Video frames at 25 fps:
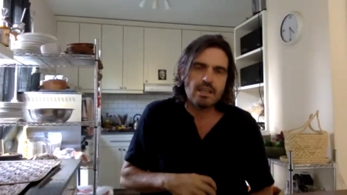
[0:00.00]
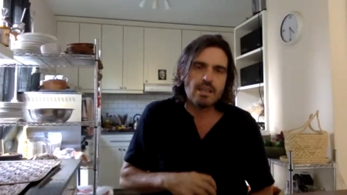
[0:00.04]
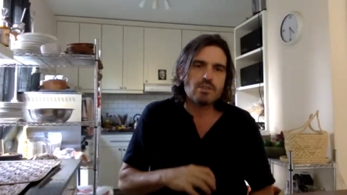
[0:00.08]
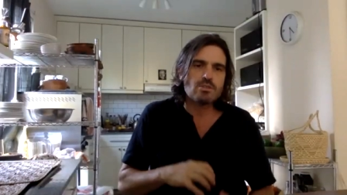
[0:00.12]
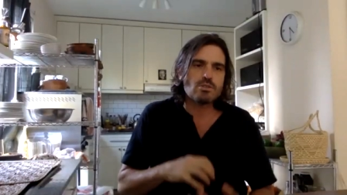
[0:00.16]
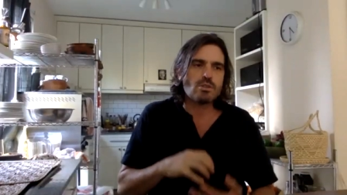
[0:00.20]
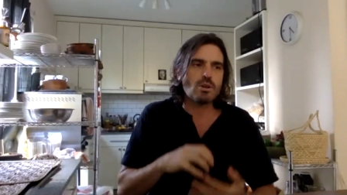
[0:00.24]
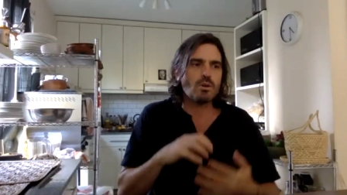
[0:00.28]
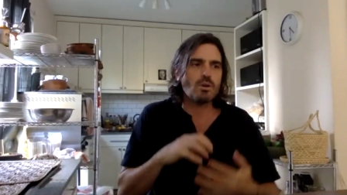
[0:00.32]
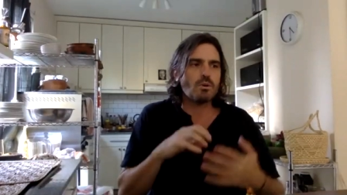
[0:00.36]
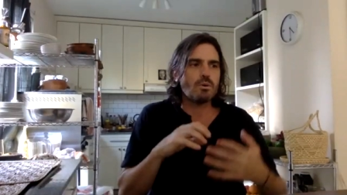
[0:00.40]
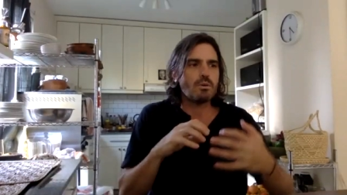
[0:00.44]

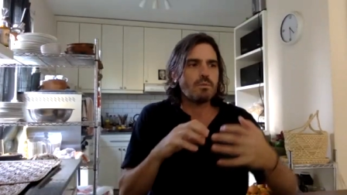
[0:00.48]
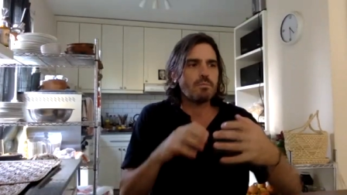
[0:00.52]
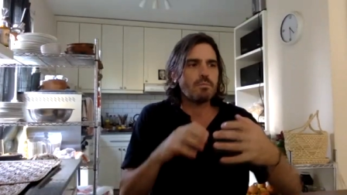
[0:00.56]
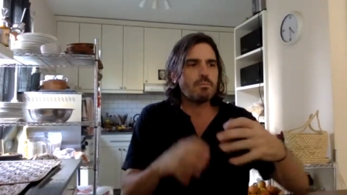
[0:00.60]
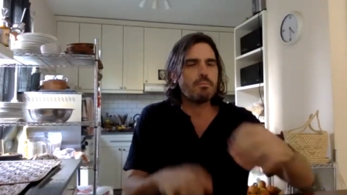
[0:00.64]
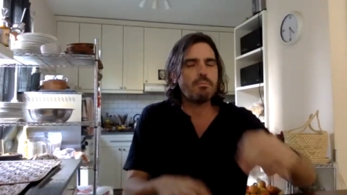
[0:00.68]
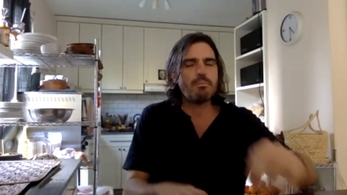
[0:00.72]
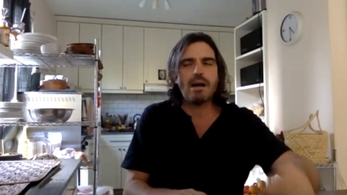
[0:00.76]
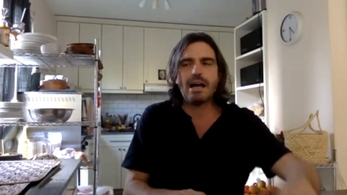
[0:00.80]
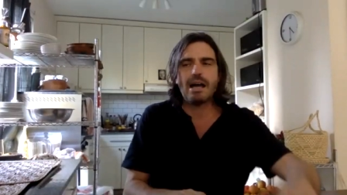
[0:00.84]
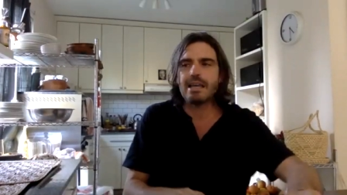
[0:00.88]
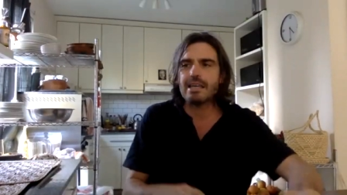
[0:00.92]
So
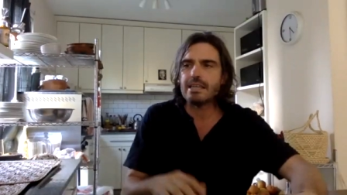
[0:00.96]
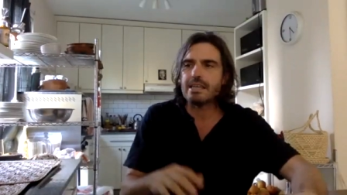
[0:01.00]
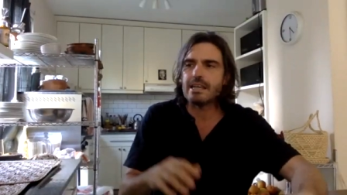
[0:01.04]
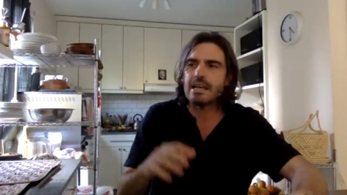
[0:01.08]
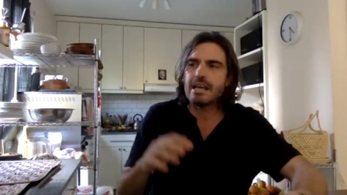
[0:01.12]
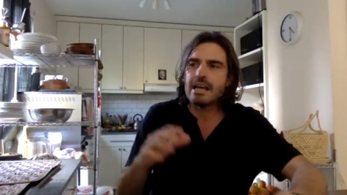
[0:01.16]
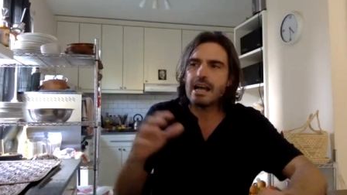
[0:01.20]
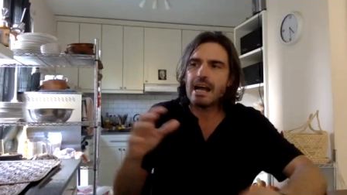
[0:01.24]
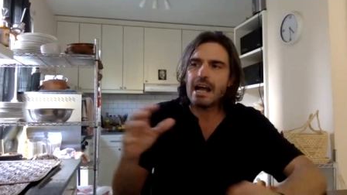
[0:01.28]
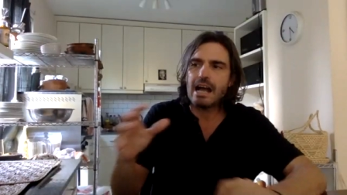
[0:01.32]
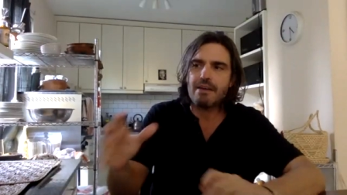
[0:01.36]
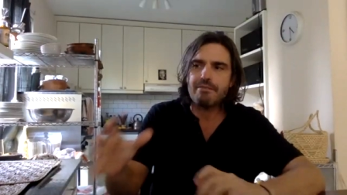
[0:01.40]
by
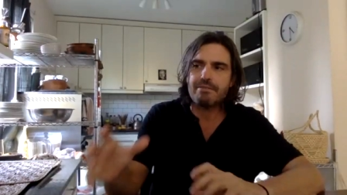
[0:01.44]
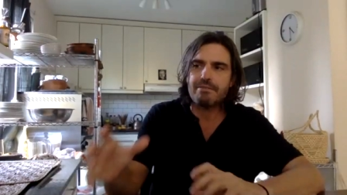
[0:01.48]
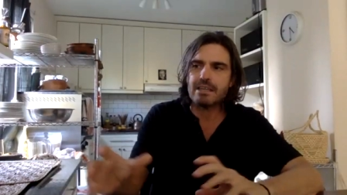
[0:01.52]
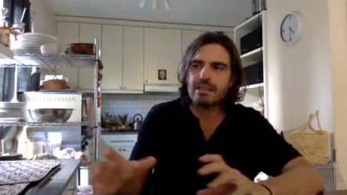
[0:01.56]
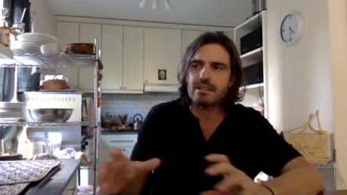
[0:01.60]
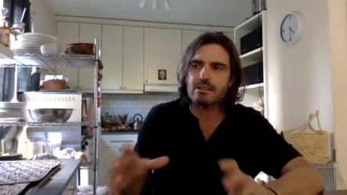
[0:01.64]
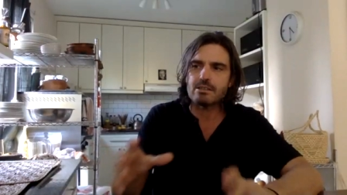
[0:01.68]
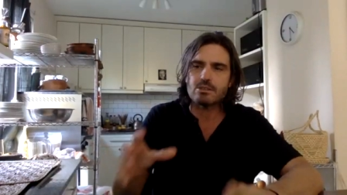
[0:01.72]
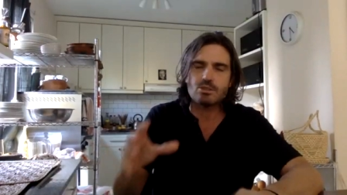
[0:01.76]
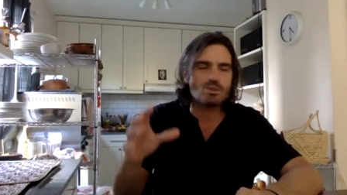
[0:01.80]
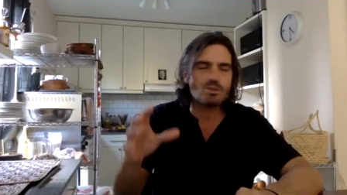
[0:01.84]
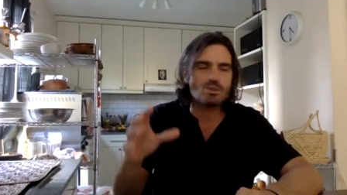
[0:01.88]

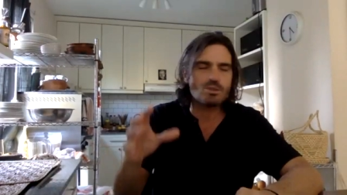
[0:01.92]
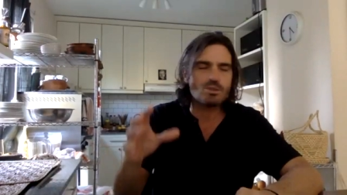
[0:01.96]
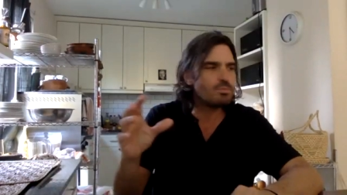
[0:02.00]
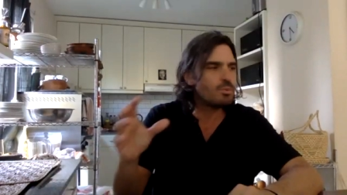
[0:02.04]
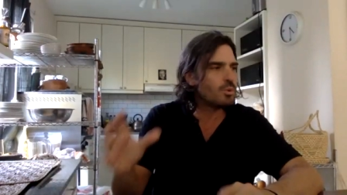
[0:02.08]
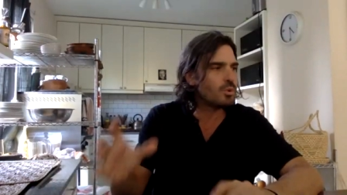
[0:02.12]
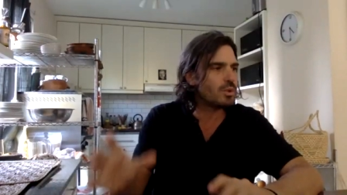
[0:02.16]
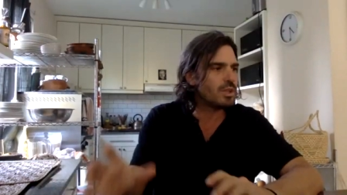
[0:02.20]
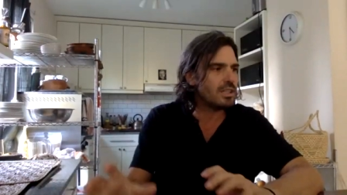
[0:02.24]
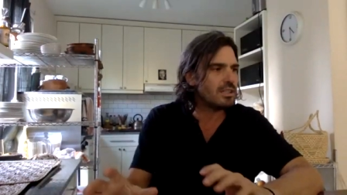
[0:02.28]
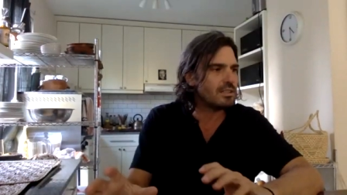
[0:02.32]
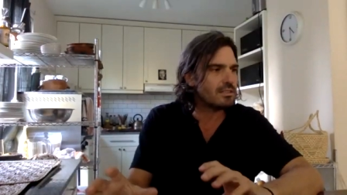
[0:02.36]
having
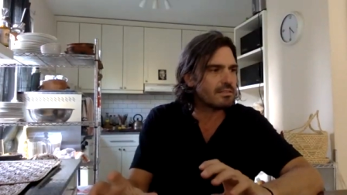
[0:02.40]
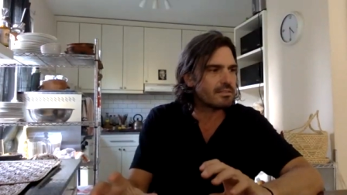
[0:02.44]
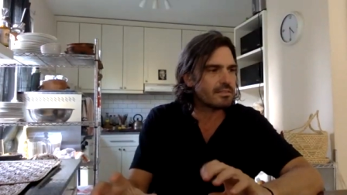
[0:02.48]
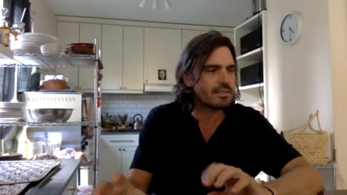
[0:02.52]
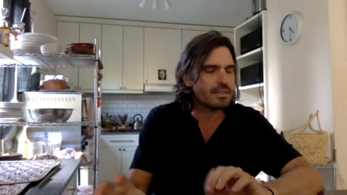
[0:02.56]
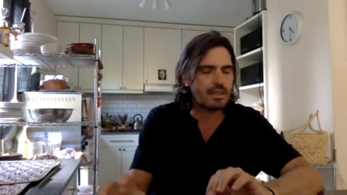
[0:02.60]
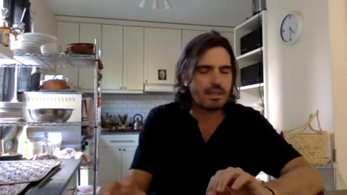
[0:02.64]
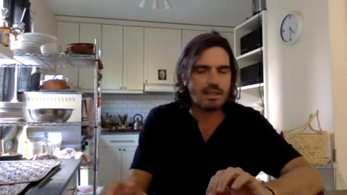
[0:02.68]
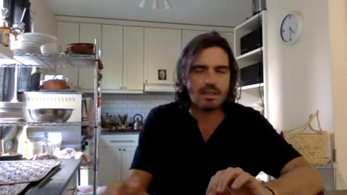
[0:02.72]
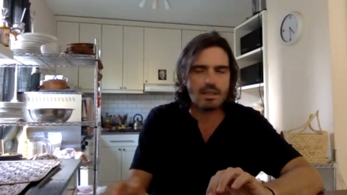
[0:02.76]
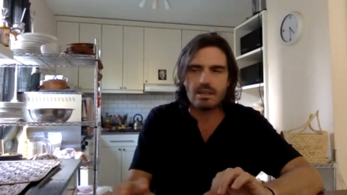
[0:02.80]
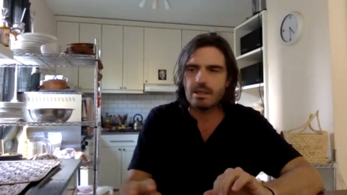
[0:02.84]

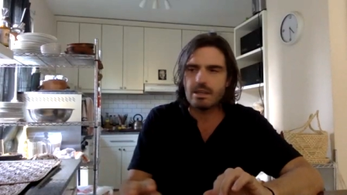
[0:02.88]
smoothies